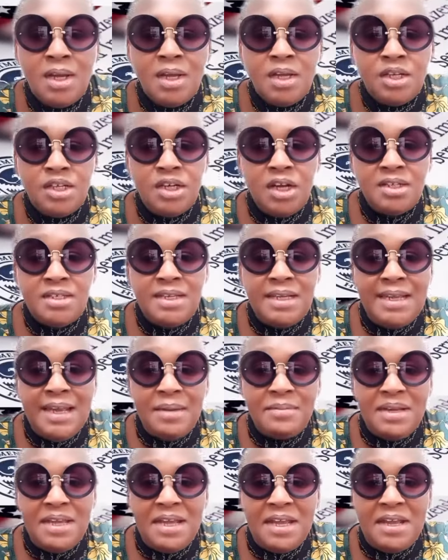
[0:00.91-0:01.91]
Dr.
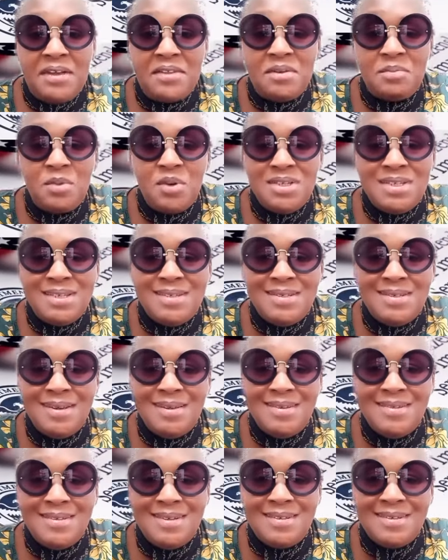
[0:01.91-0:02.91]
Kemi here, the most
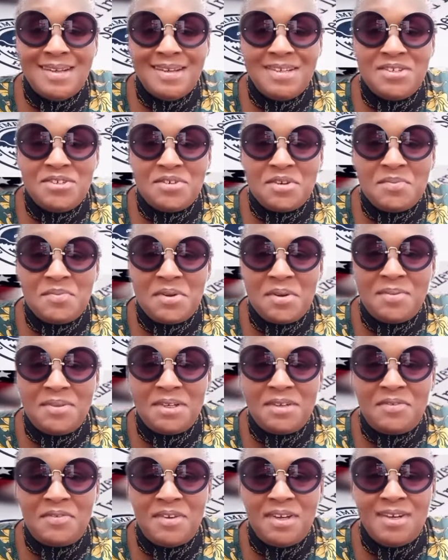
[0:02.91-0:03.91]
intelligent Nigerian
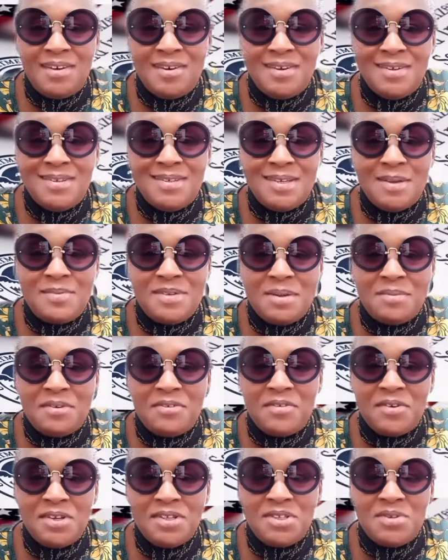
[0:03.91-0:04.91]
public figure. It's
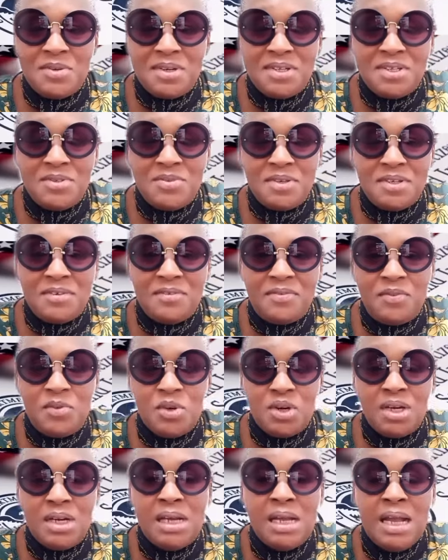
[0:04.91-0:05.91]
September 1st,
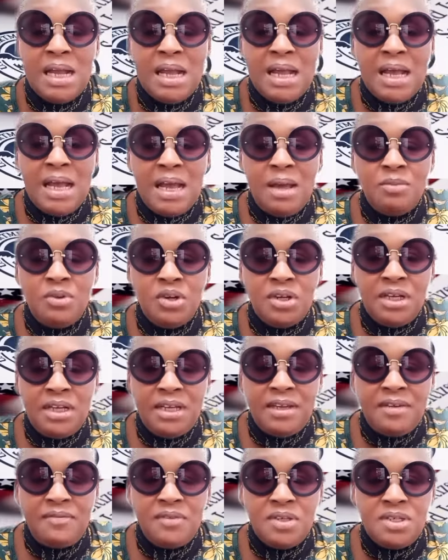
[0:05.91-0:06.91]
2024. I'm going to
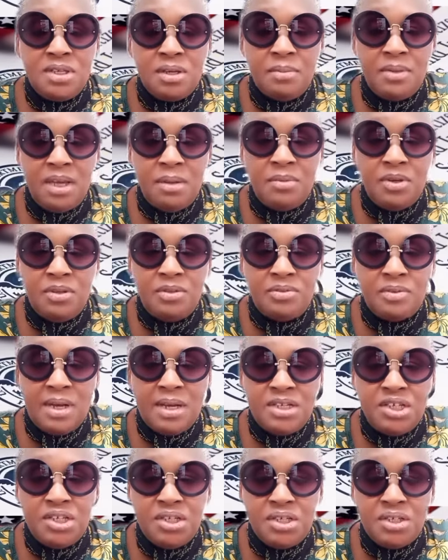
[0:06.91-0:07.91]
give you some
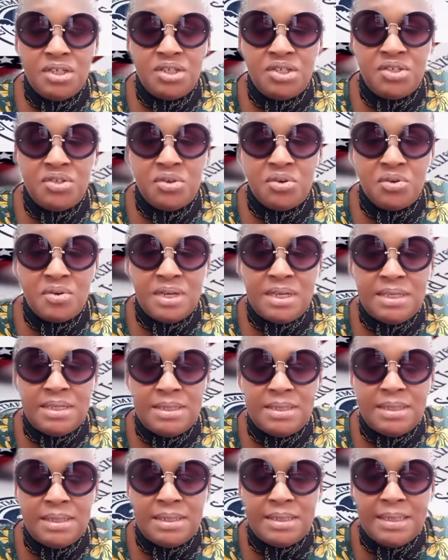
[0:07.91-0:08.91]
immigration
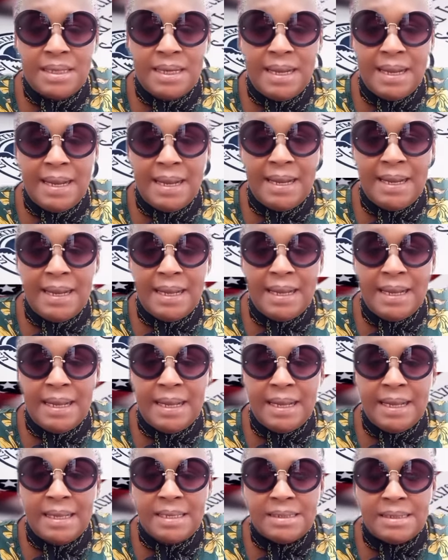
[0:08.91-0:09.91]
stories
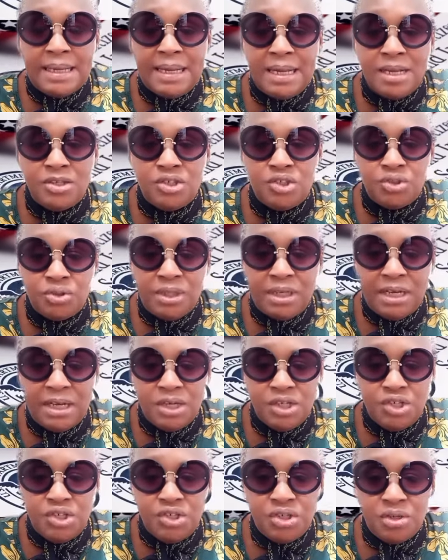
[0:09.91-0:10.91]
today and
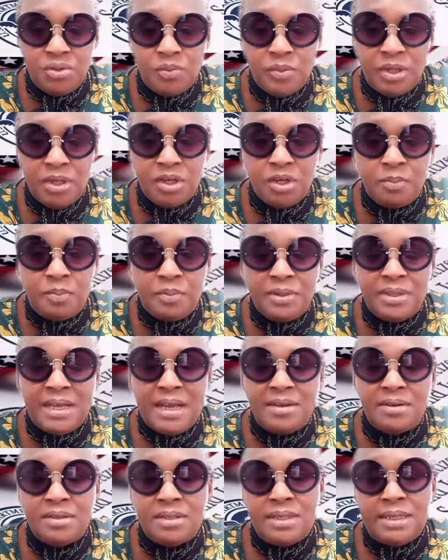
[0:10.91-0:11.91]
education. We're going to put
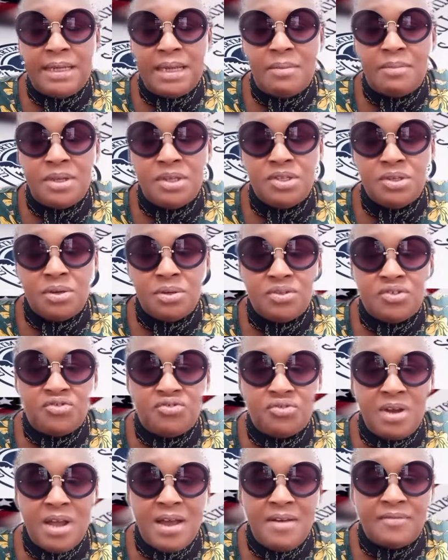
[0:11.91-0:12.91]
that under Kemi Talks
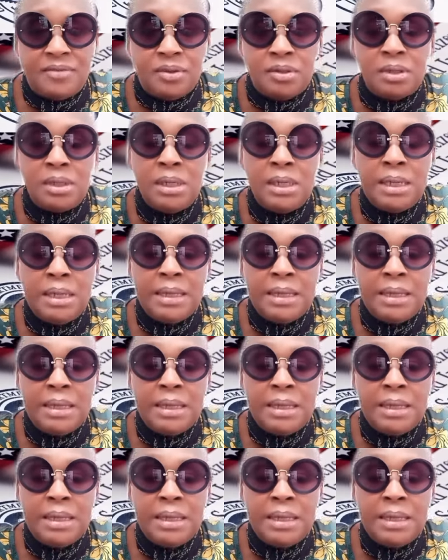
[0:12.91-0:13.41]
Travel.